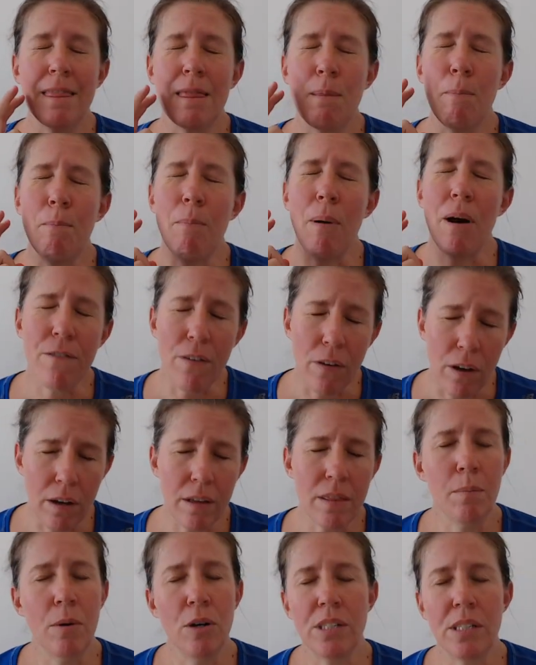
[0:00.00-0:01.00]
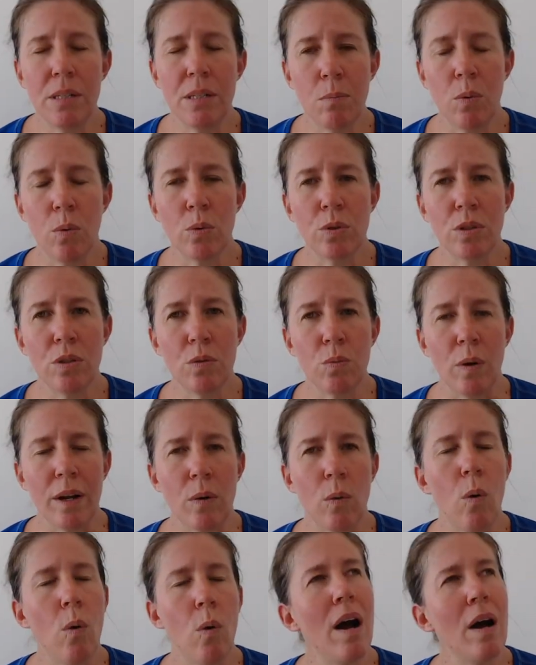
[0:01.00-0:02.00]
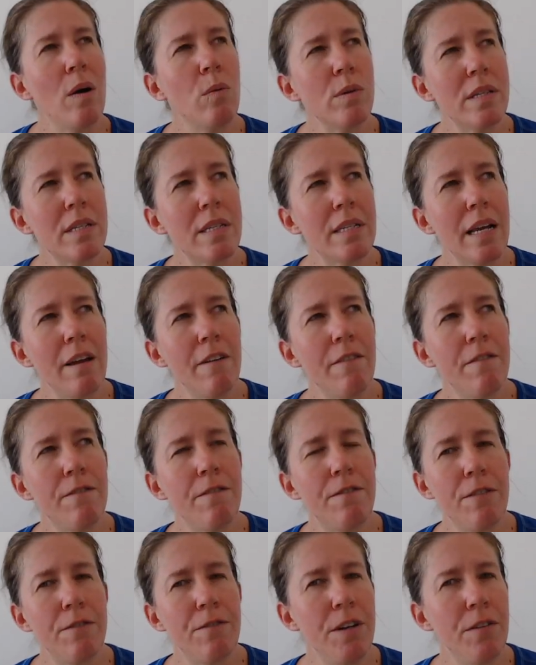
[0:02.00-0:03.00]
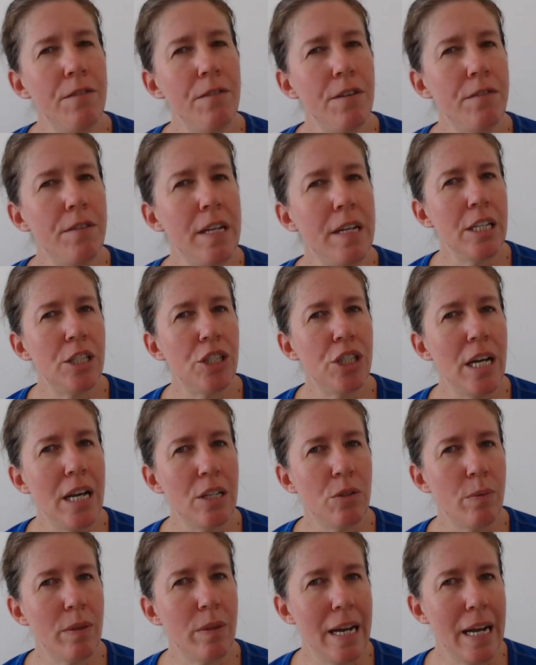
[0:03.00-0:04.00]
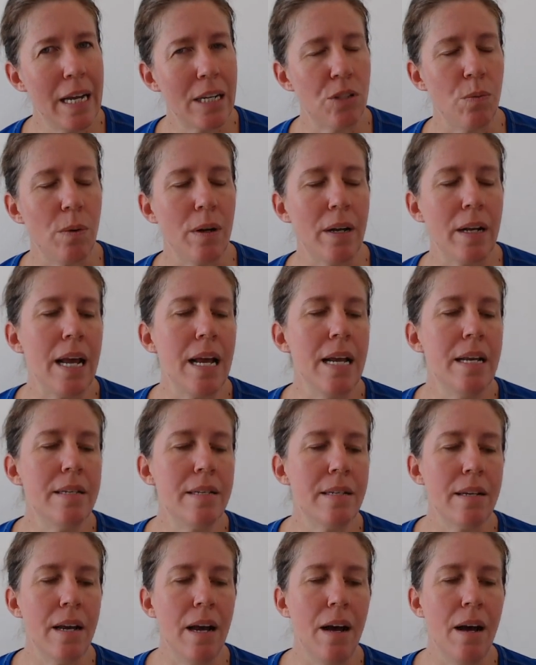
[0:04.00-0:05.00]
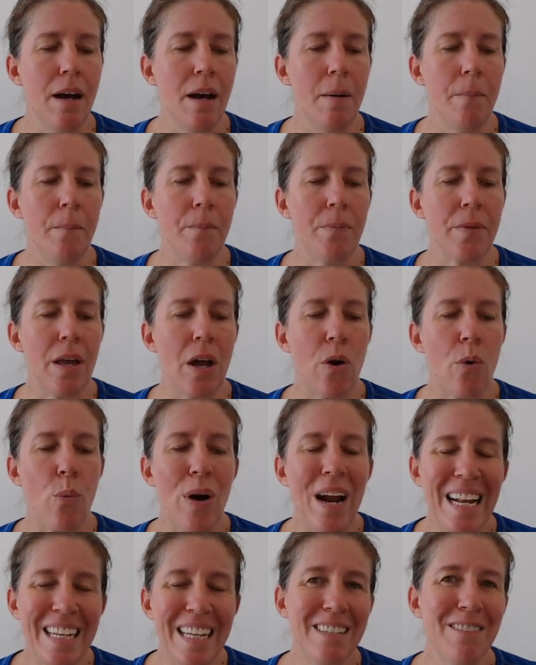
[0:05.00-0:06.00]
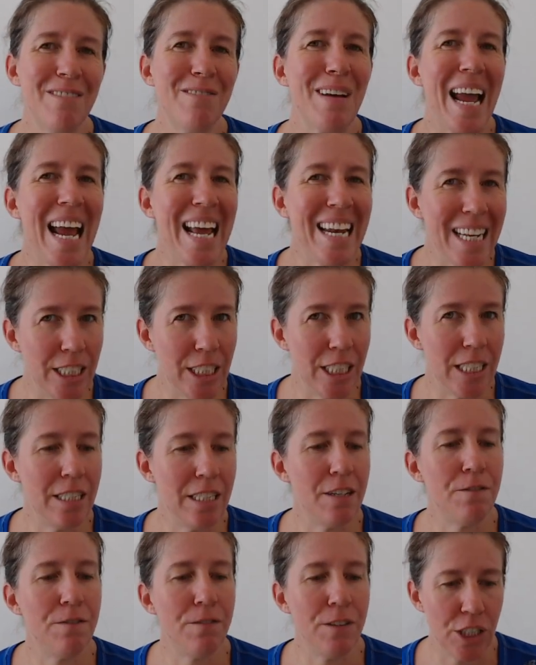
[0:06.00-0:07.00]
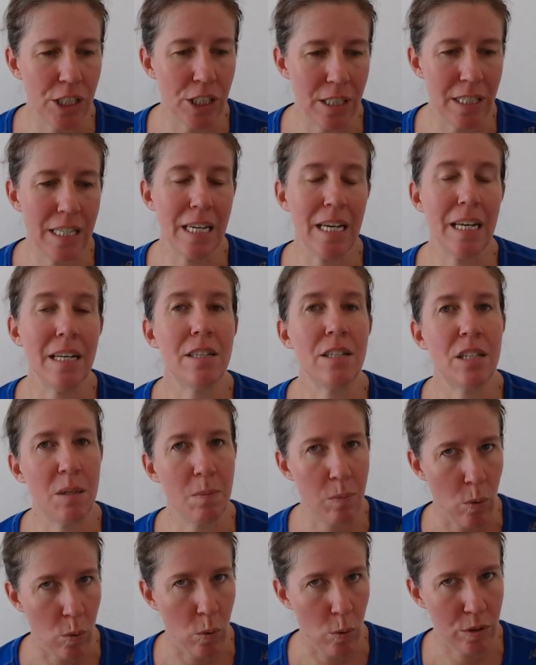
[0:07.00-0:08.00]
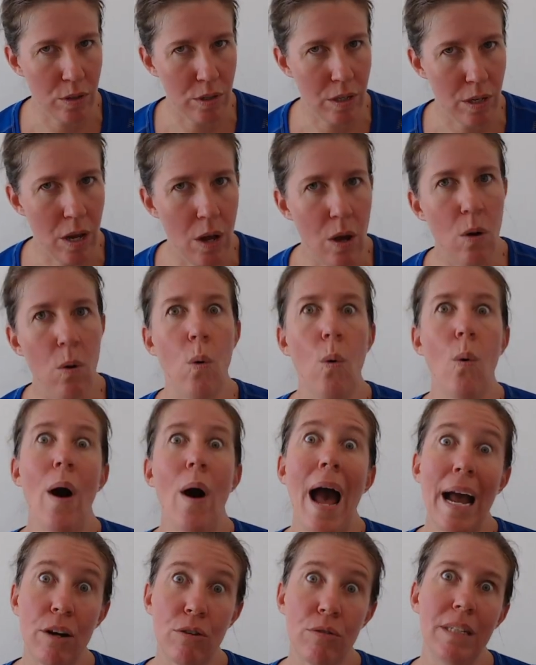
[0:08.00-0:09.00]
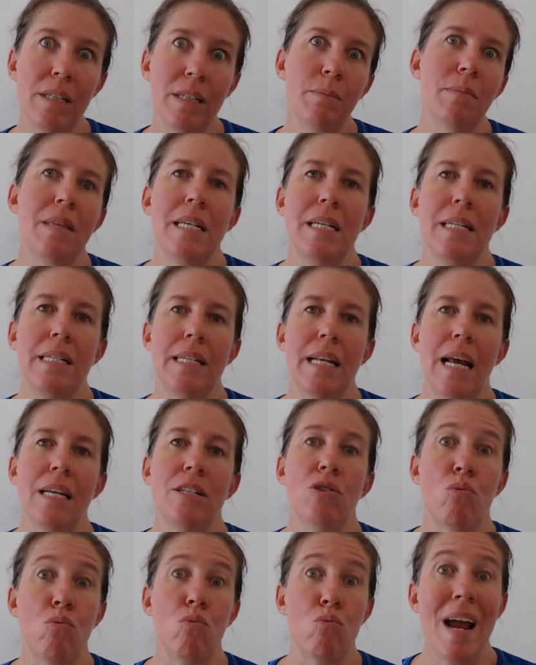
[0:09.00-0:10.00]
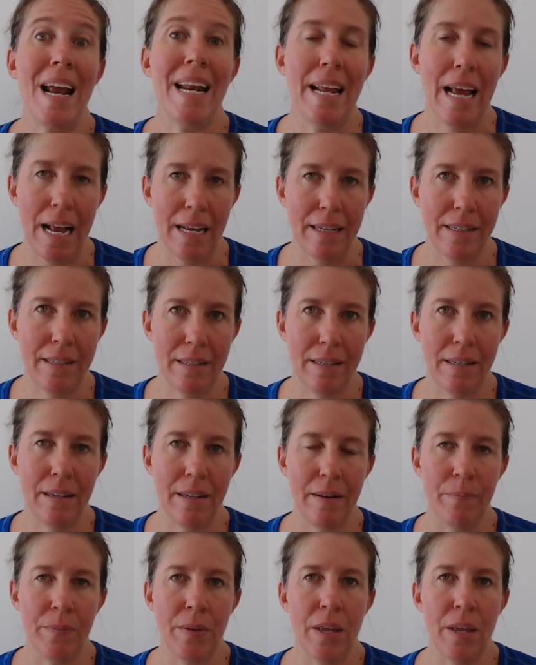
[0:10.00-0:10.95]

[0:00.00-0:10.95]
by far the most important one, or I would say 50-50 shares with the next one, is um, relative energy deficiency in sport, or acronym these days, RED-S.